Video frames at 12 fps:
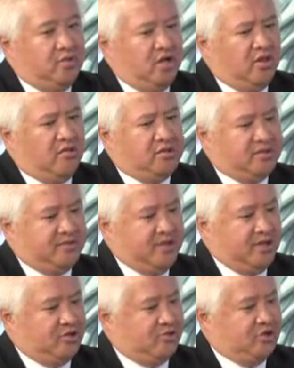The other
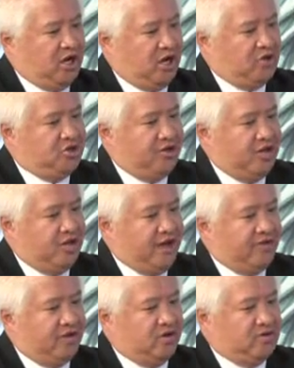substantial change that you
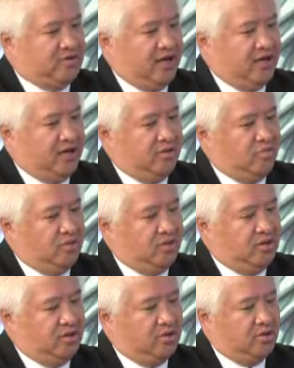have to understand
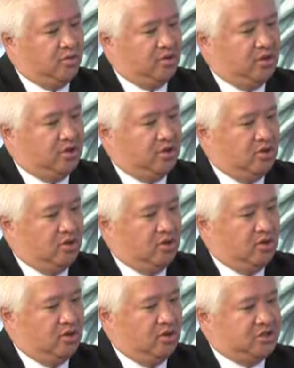with the
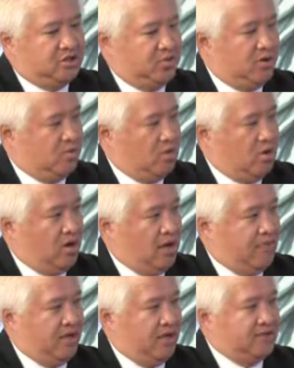Supreme Court
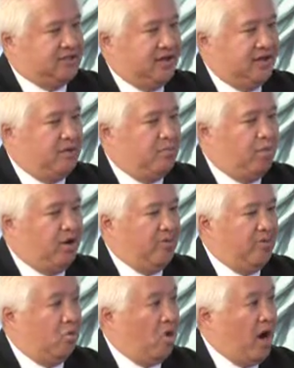nominee is that
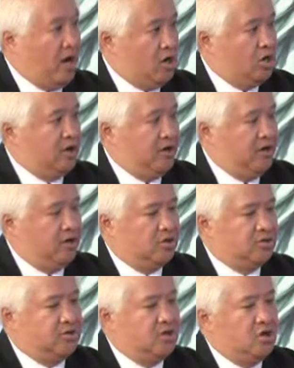in prior
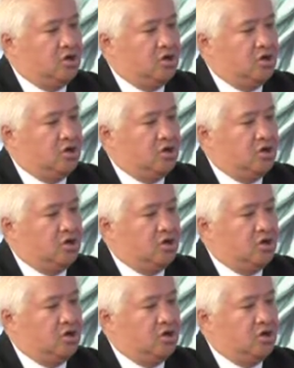years,